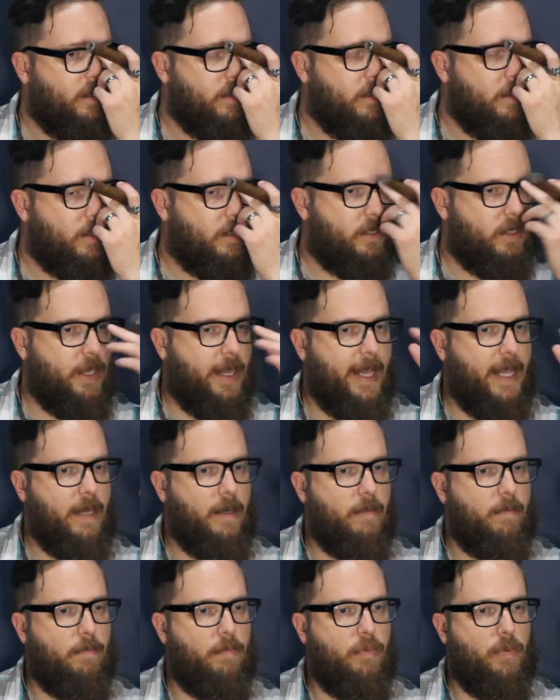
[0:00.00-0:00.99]

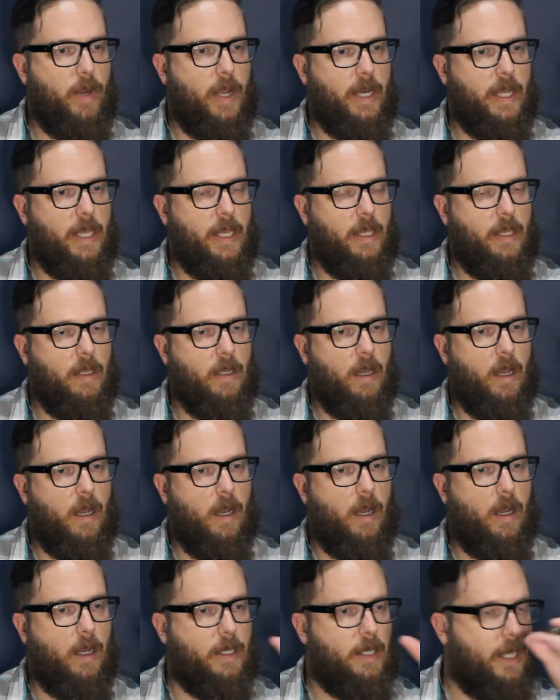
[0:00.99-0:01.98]
slight bready,
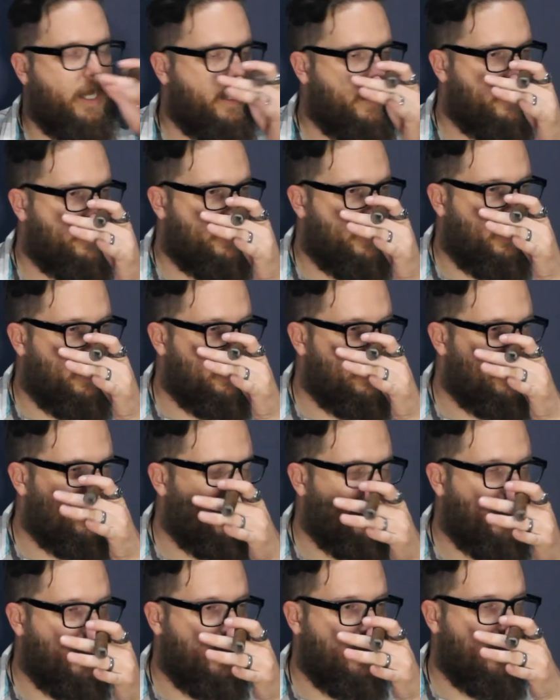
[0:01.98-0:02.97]
kind of
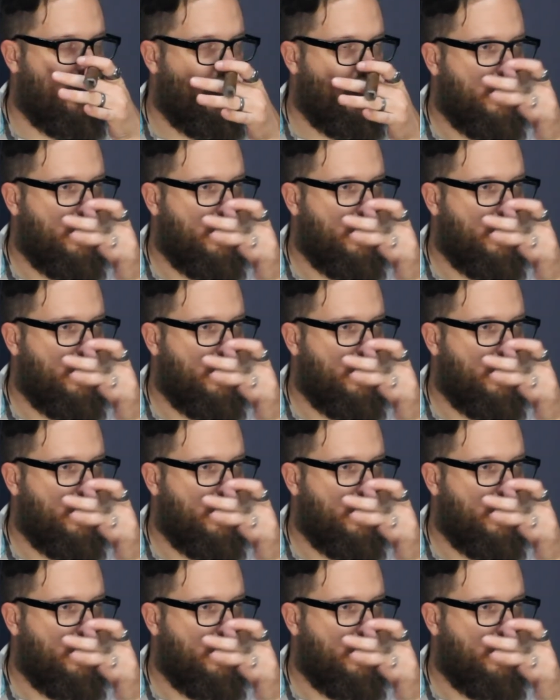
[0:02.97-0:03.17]
toasted,